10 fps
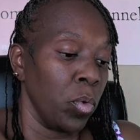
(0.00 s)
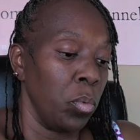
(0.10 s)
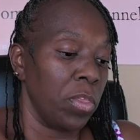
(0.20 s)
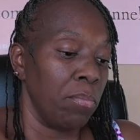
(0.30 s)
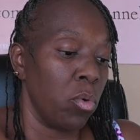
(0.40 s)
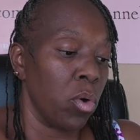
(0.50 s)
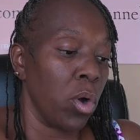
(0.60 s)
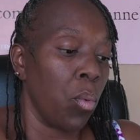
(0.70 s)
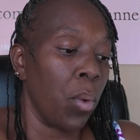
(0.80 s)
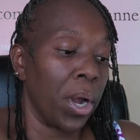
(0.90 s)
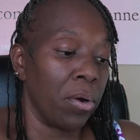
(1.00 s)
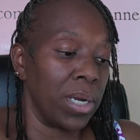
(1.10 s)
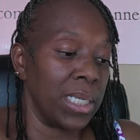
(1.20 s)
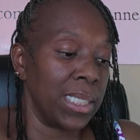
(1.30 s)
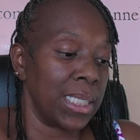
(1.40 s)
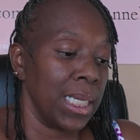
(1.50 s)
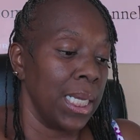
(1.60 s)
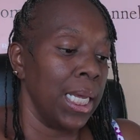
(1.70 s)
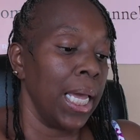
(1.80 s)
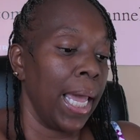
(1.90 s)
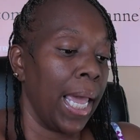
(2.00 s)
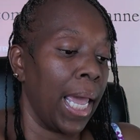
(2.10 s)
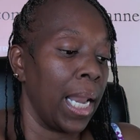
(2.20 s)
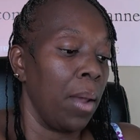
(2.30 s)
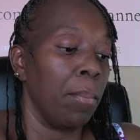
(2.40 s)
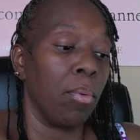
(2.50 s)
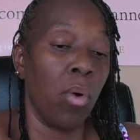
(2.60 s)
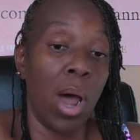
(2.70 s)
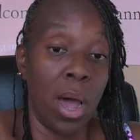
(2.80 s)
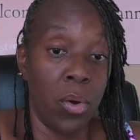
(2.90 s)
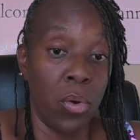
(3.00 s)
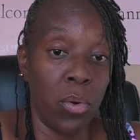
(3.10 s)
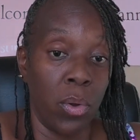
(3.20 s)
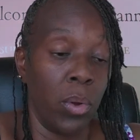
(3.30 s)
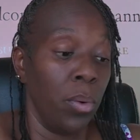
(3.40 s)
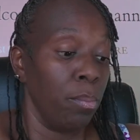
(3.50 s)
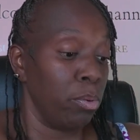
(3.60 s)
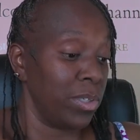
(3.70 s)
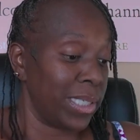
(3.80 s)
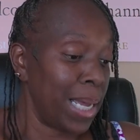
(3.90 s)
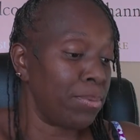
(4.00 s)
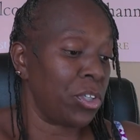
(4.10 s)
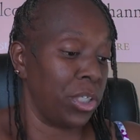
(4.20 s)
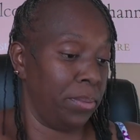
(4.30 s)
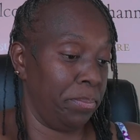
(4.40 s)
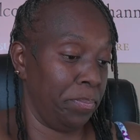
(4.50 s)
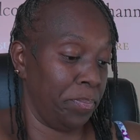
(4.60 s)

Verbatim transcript: with more awareness and broader perception.